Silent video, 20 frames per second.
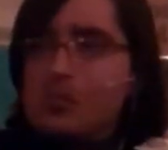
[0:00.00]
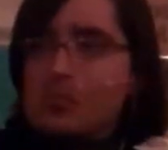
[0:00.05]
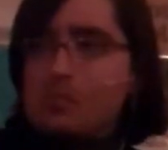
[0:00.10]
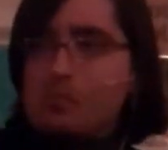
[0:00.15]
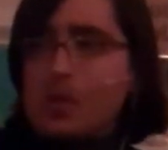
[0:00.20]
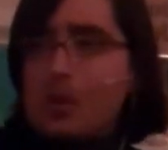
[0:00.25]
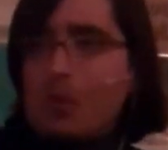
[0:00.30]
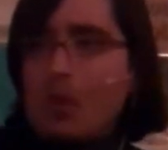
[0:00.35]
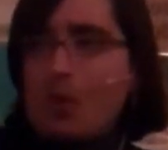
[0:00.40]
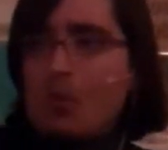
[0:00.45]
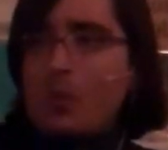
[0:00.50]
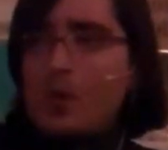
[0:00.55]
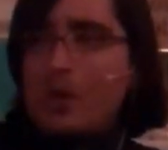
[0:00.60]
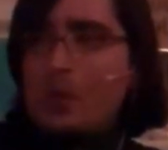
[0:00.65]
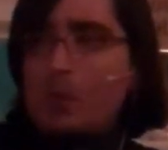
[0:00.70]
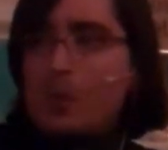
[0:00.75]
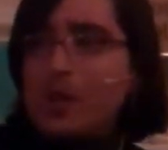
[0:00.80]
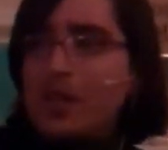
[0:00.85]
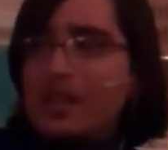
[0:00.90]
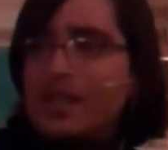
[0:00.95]
But what we
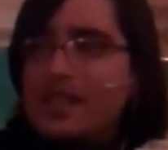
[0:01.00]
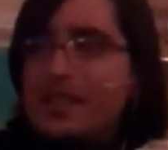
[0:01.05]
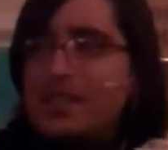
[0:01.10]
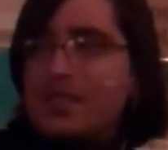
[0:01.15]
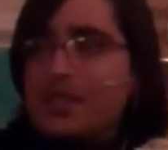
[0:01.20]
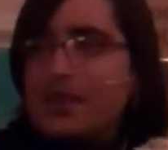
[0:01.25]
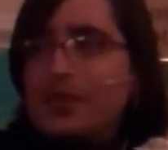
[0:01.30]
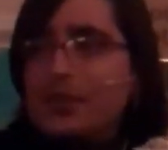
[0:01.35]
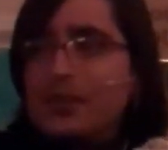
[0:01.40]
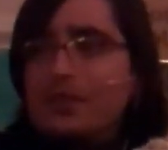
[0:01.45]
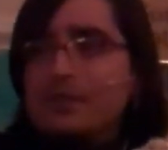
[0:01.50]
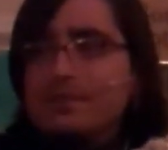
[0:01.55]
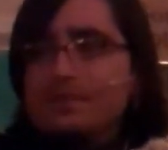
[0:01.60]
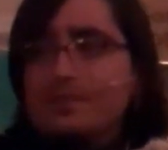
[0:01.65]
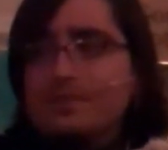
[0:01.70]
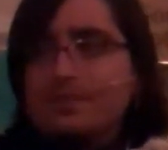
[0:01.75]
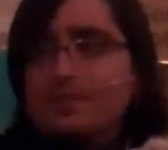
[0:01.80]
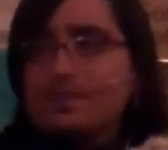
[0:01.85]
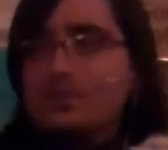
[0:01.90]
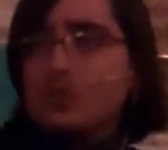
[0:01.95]
really do,
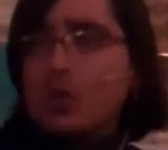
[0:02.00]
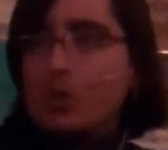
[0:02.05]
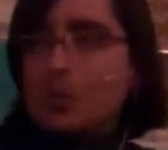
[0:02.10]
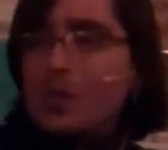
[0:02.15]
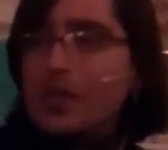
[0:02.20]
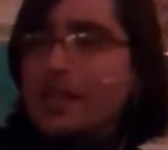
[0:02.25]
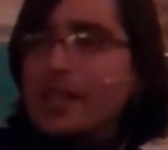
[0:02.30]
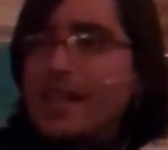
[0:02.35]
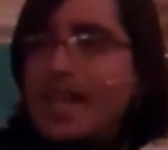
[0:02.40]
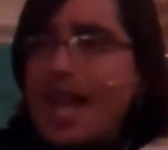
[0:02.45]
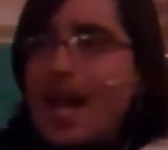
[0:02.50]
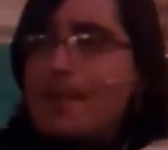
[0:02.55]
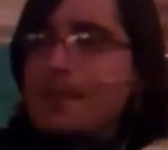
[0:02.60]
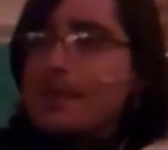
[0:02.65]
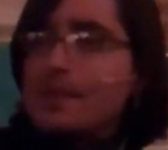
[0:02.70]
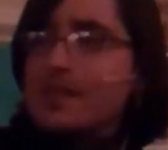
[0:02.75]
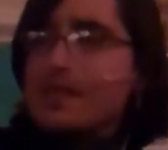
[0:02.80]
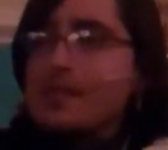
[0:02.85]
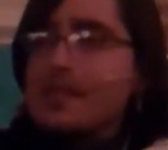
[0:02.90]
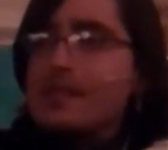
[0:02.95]
what really
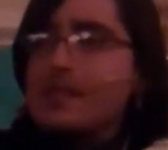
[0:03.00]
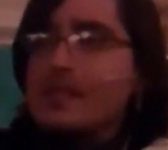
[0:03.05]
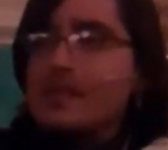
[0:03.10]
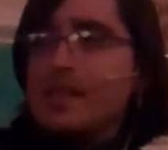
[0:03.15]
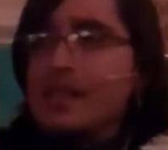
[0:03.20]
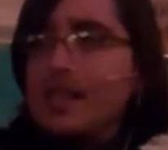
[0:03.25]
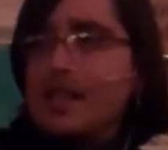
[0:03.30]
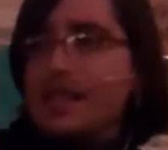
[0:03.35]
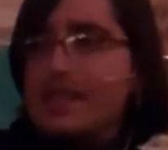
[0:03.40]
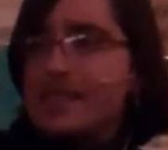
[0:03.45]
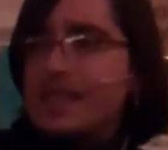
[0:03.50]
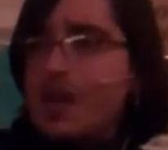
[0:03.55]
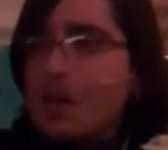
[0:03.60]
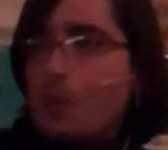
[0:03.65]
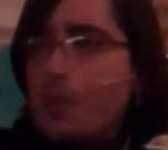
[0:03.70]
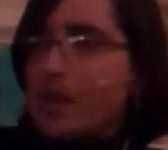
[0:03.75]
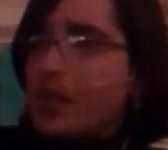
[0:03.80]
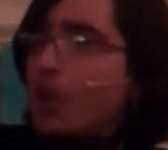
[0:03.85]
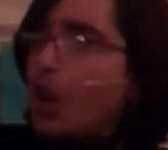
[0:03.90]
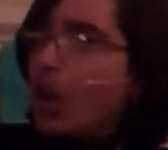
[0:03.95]
happens, is
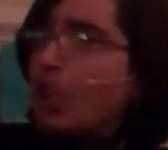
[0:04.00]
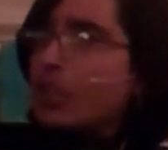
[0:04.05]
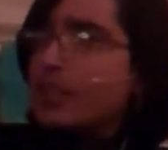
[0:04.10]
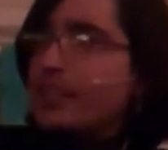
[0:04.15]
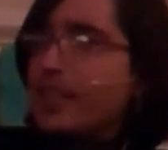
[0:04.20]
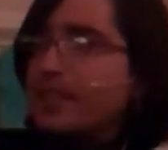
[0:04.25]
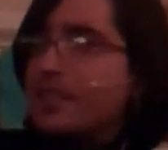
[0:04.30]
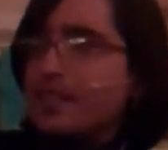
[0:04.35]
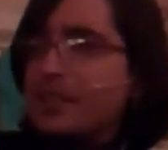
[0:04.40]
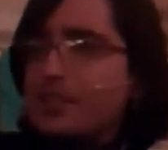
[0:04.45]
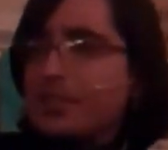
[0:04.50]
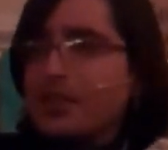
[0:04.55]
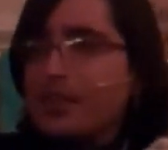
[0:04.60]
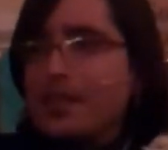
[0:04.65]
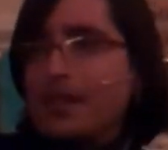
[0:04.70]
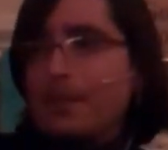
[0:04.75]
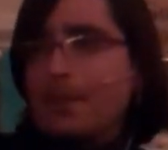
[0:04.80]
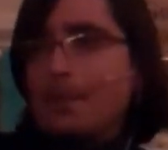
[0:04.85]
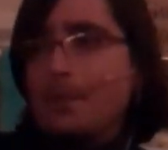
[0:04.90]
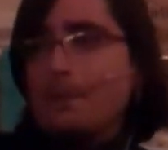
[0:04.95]
that we call attention to
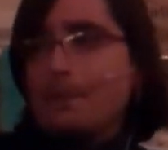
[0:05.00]
them